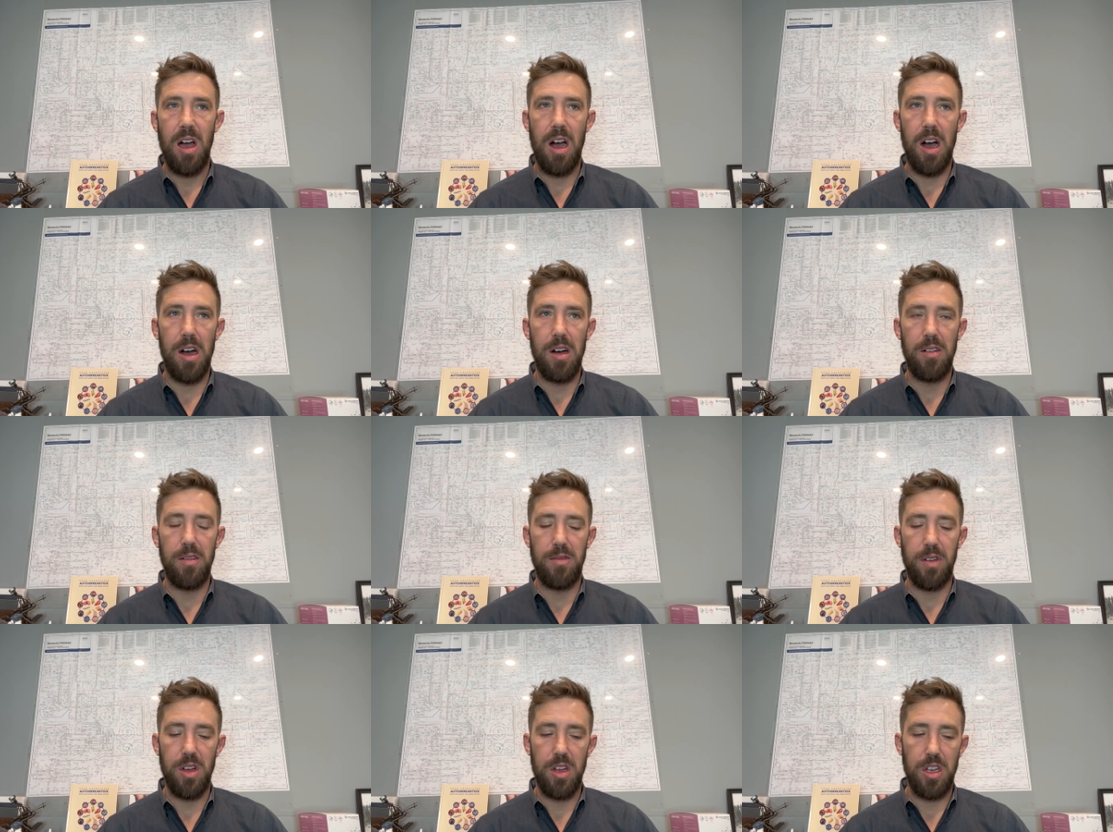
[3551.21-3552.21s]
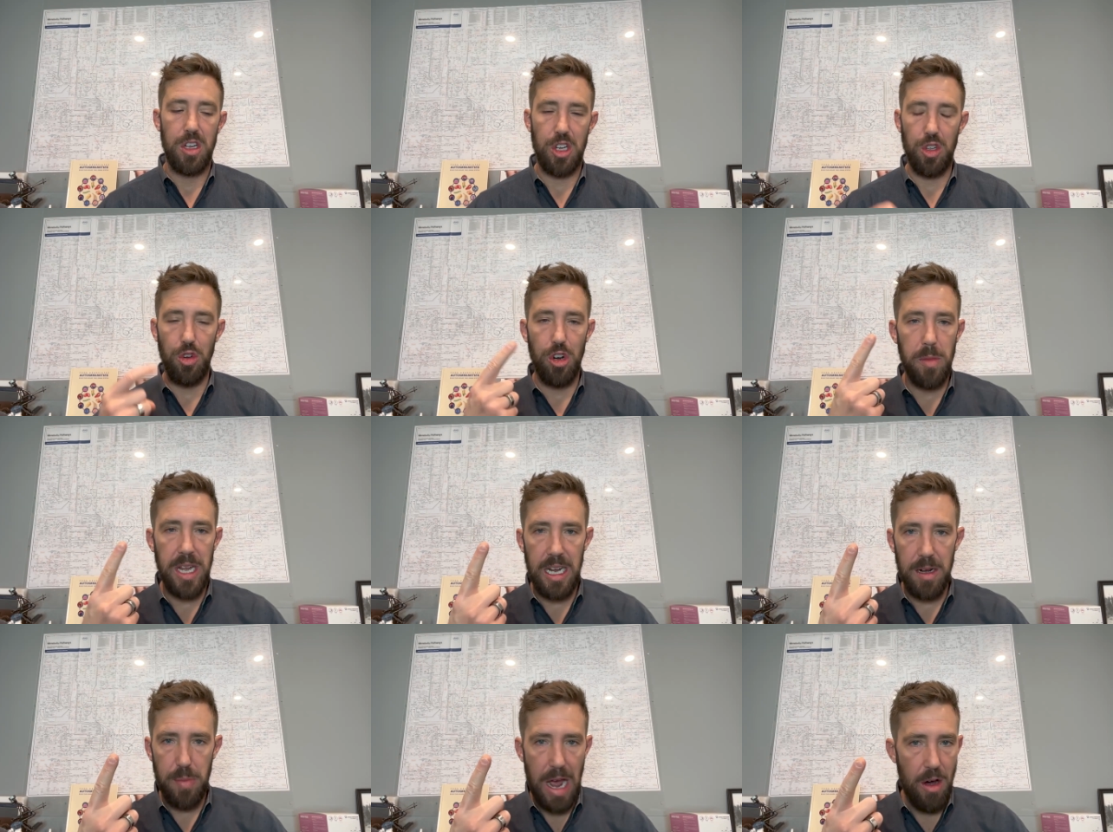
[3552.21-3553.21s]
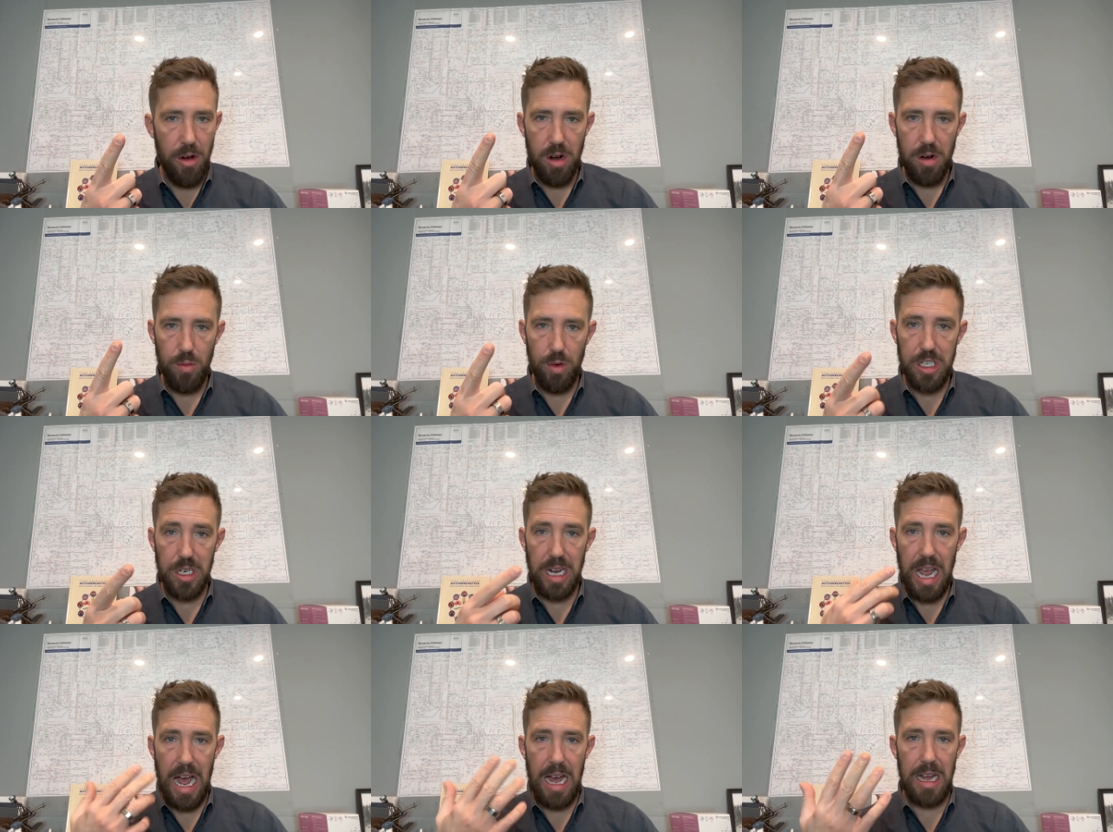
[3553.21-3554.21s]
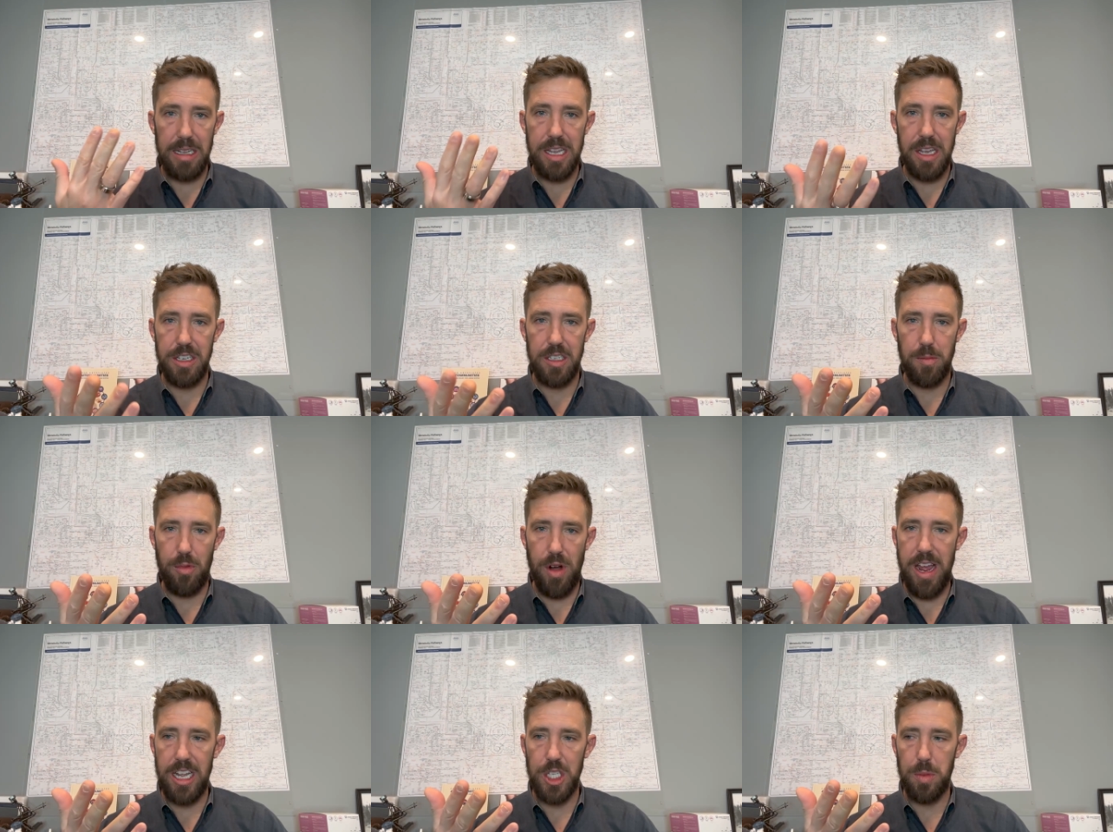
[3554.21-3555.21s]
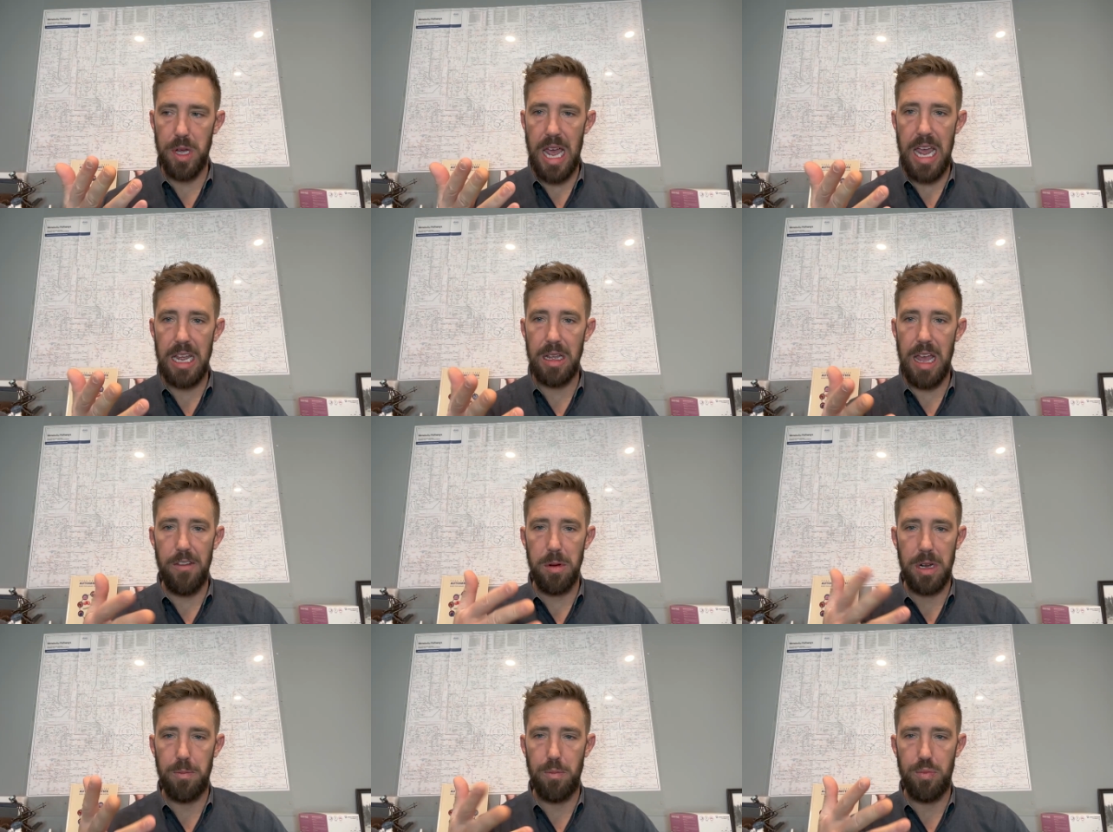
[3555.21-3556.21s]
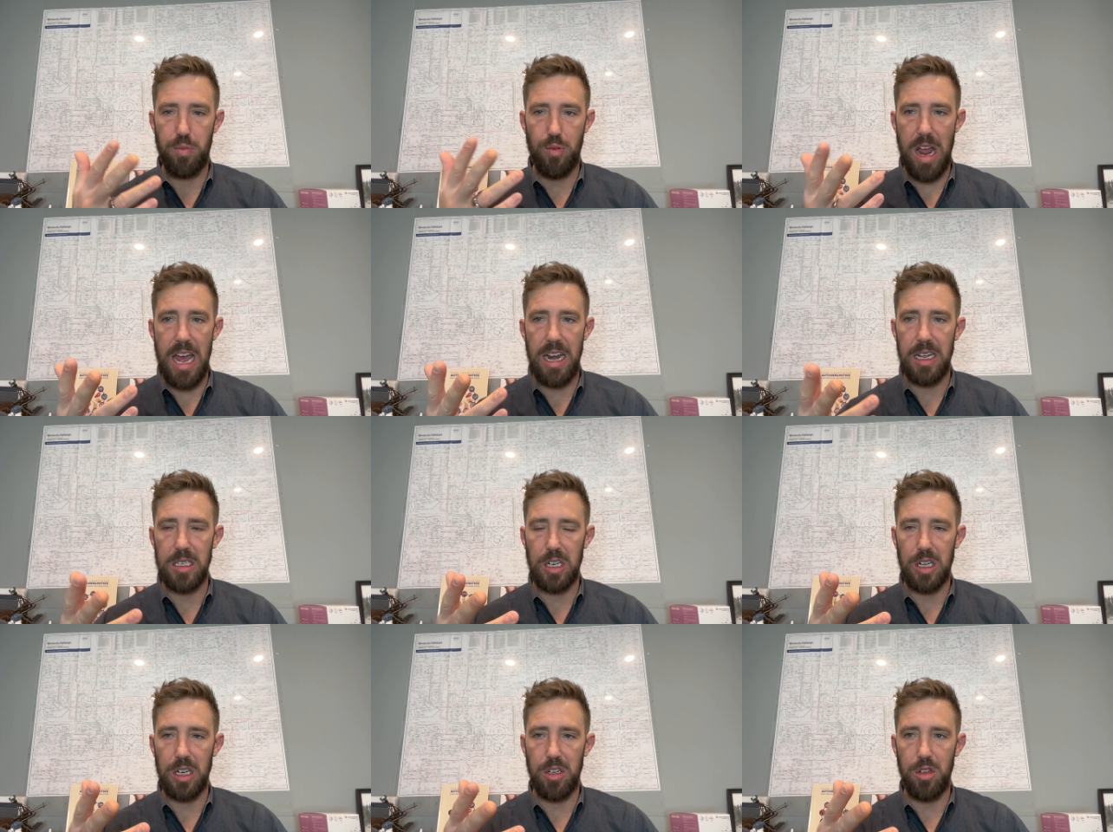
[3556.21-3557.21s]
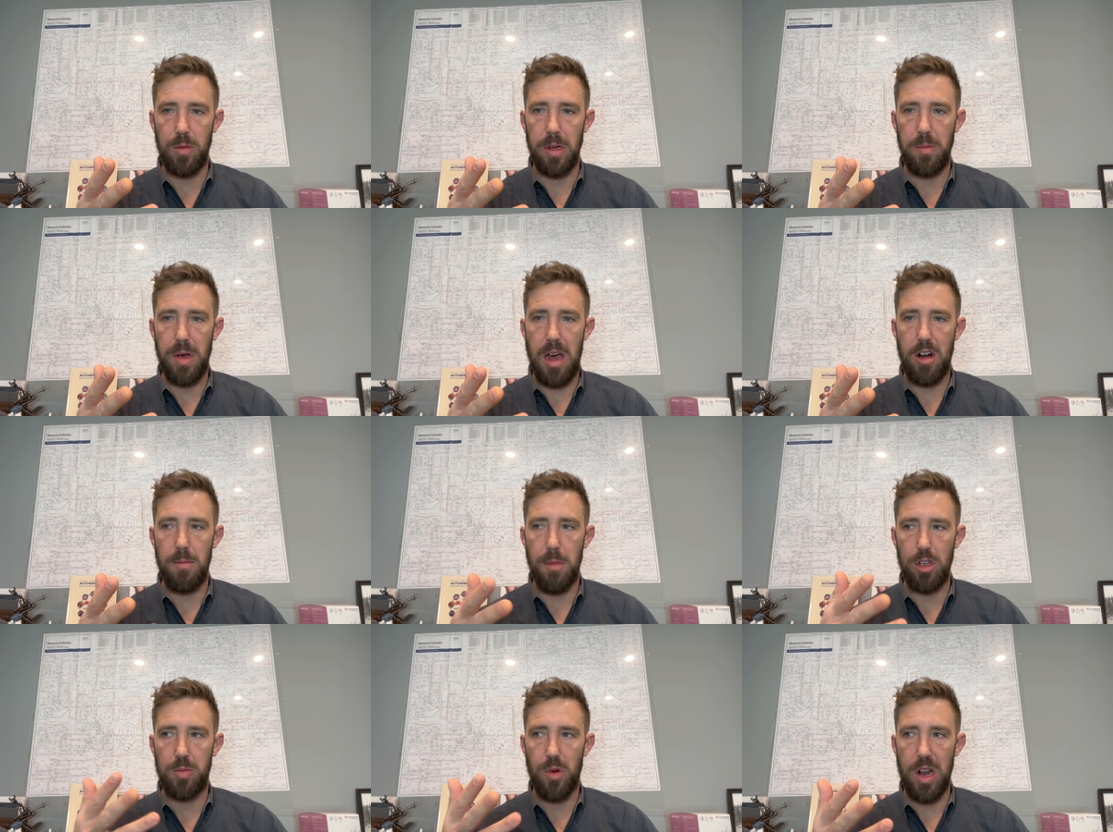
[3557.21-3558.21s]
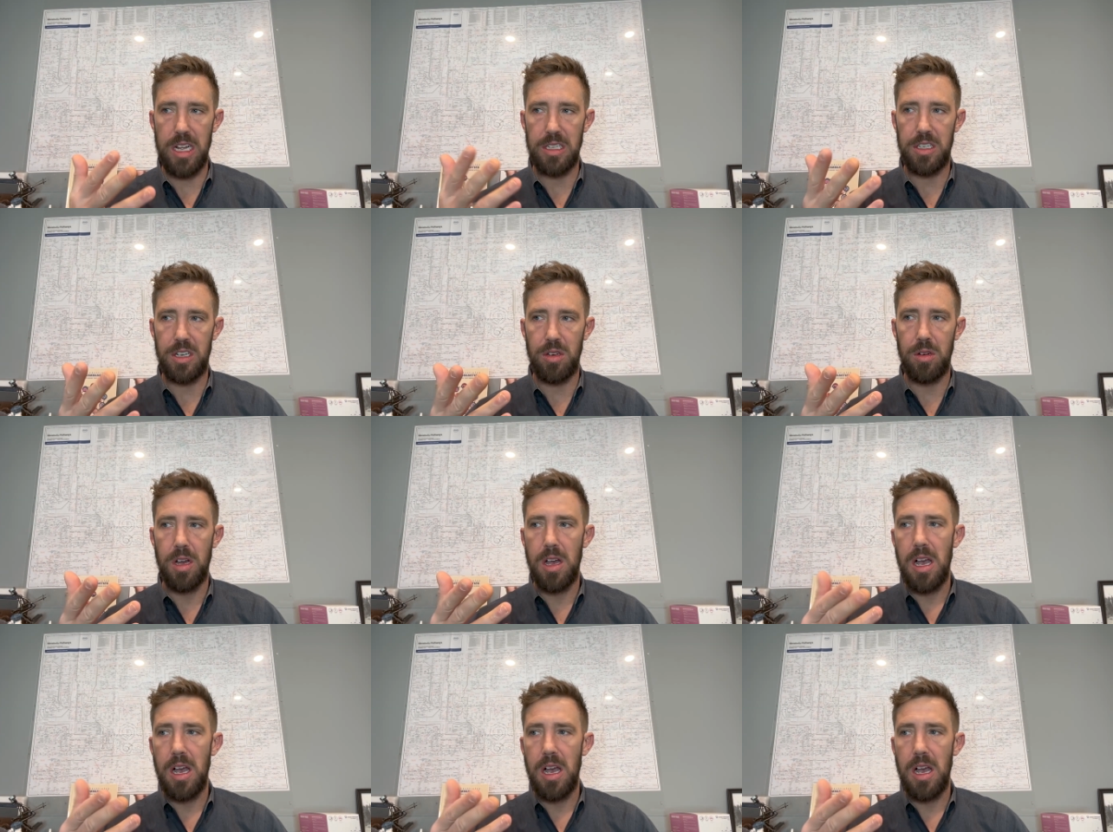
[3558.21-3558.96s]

of glutamine powder, which I'll tell you some brands, but every brand has a good glutamine powder. Most brands do.